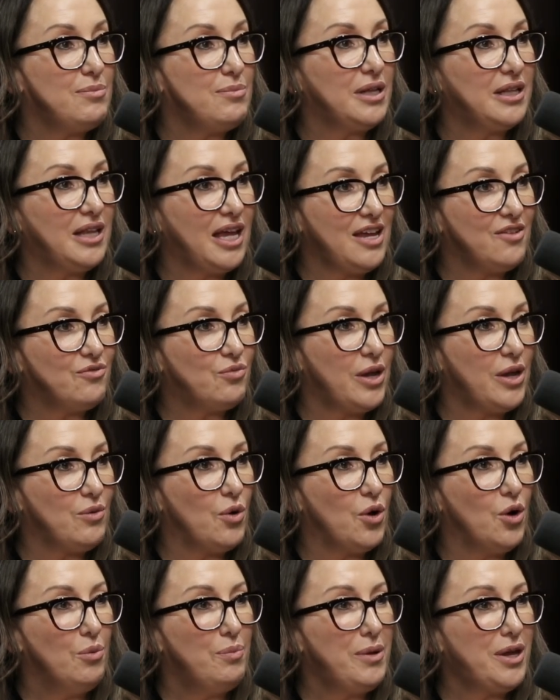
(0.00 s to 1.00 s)
believe we
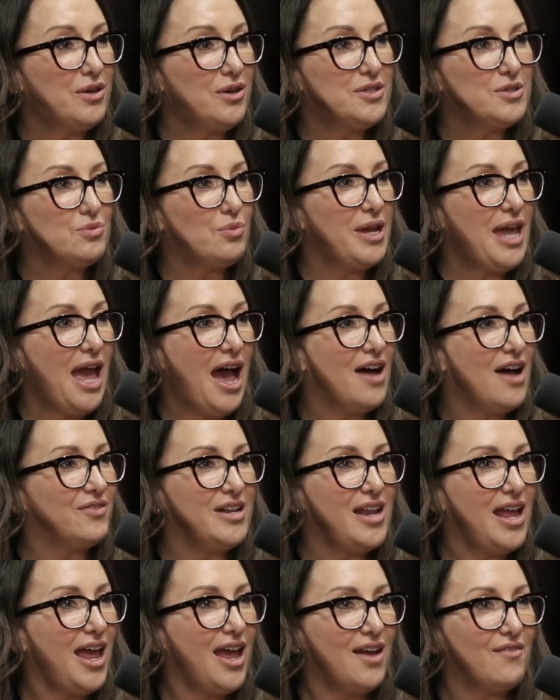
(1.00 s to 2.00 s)
will, because we
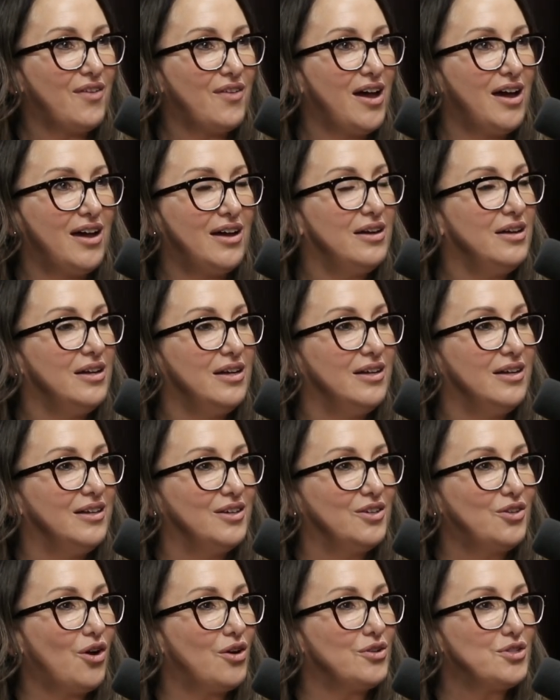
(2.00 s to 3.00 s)
haven't ever
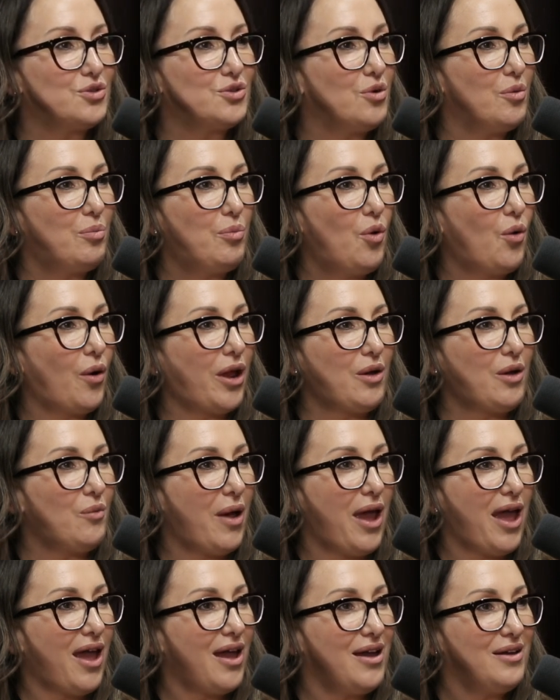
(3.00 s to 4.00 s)
got to a point
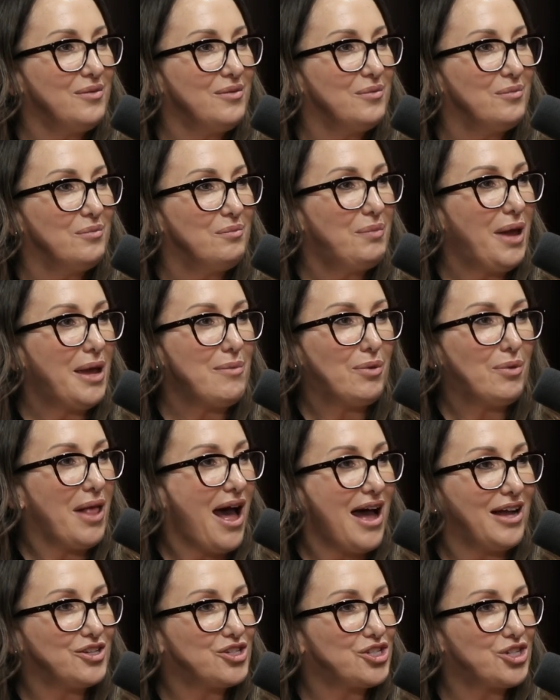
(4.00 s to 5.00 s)
where people
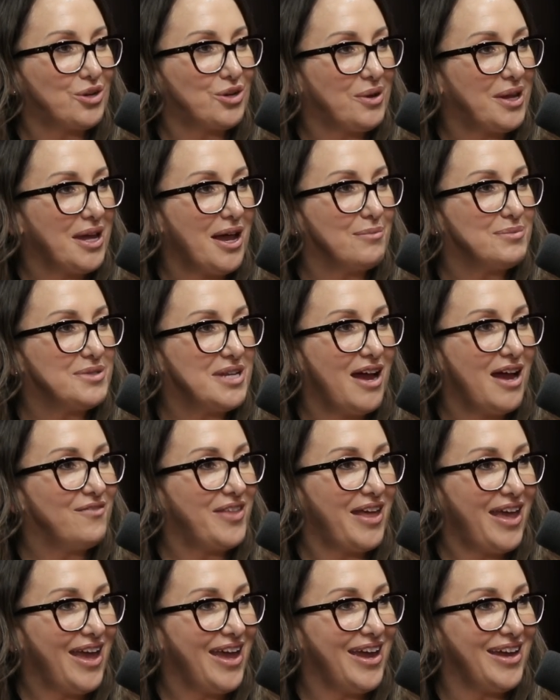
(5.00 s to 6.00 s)
aren't showing up to have
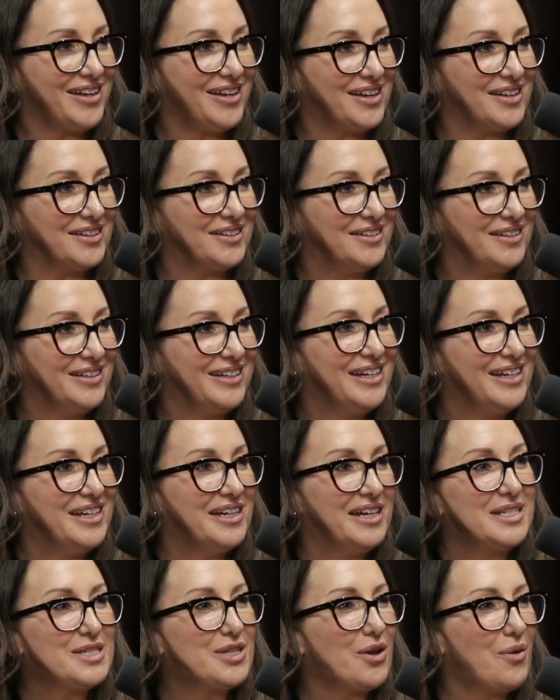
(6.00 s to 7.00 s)
their hair done.
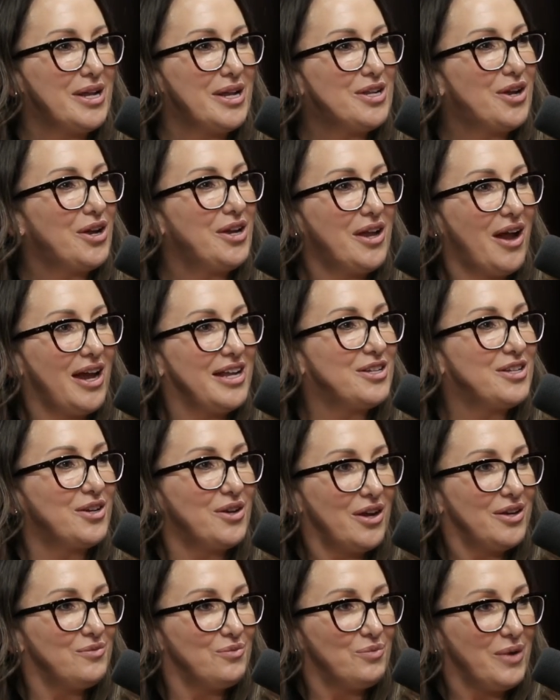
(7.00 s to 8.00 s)
So
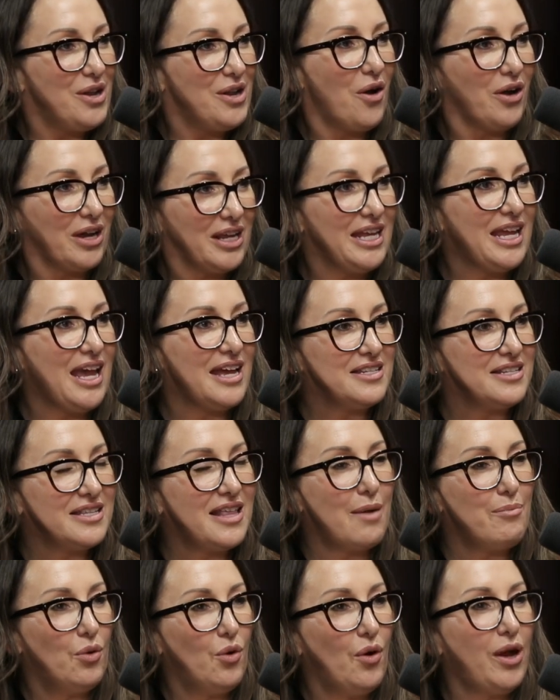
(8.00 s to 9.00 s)
we're not going to get to
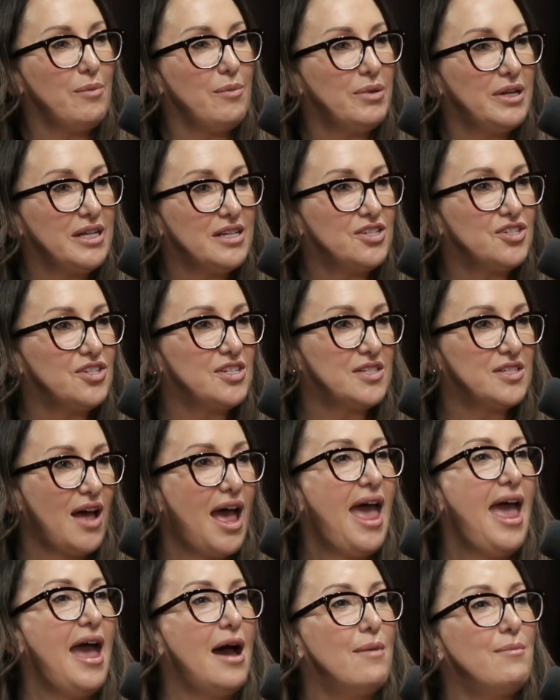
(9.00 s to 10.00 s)
that point, but it's just
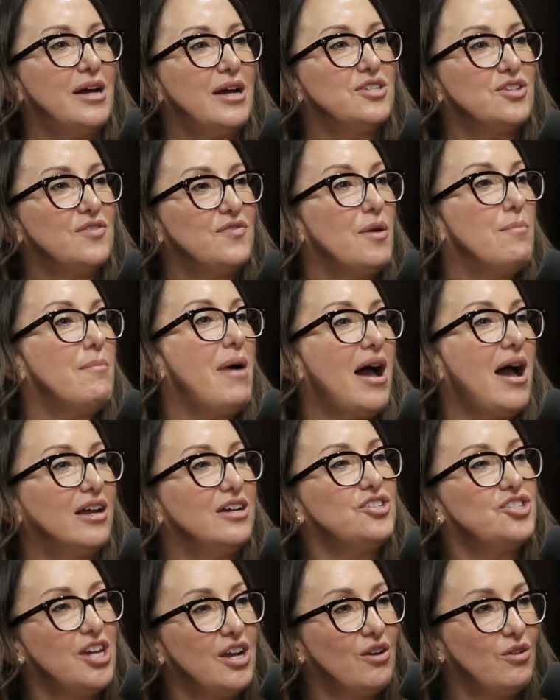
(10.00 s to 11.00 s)
like, how much of the
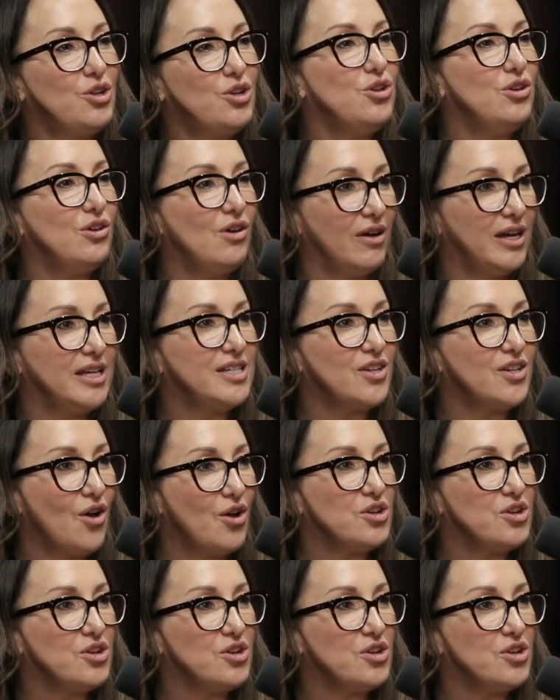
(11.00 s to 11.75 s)
market share are you going to